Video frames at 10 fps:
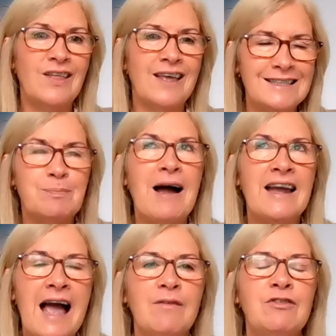it's by
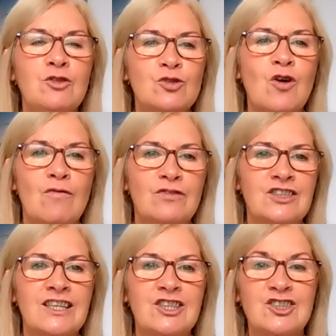having those
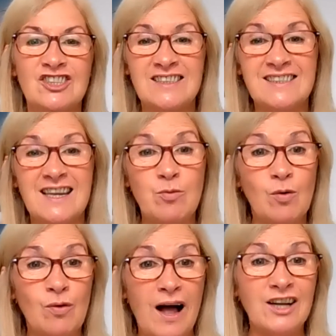conversations to say,
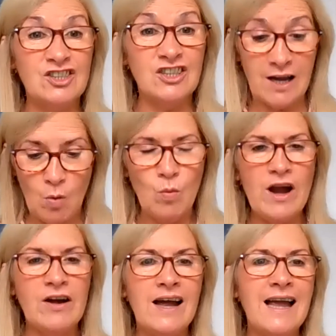well, actually,
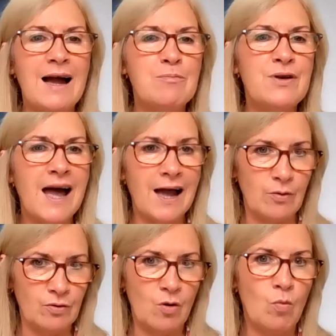where I am
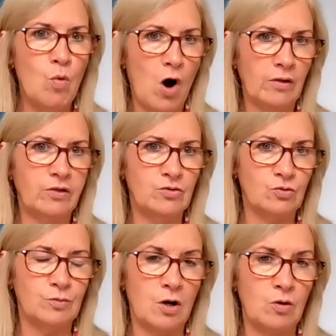now, what are
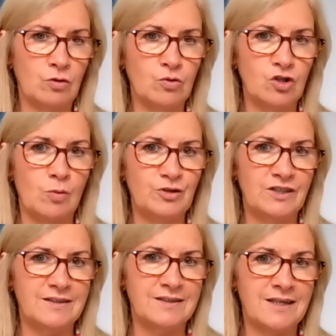those
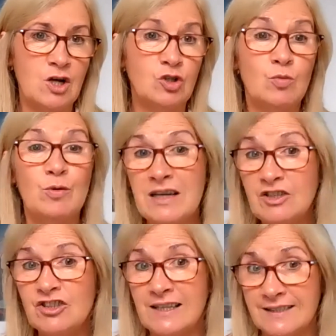options? So it would be
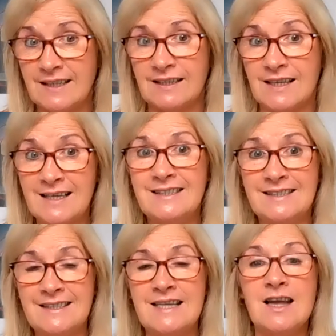interesting to
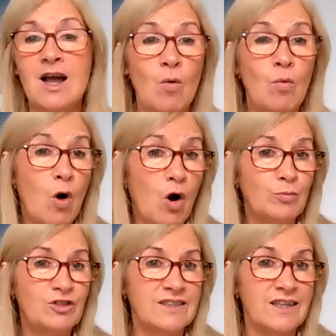see what
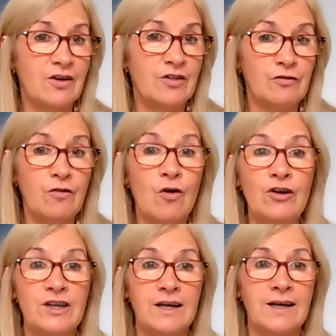options are there for
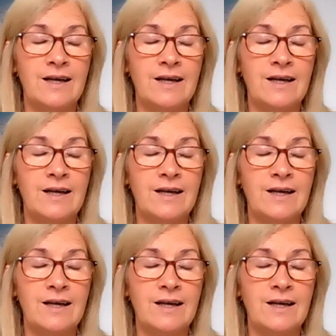you.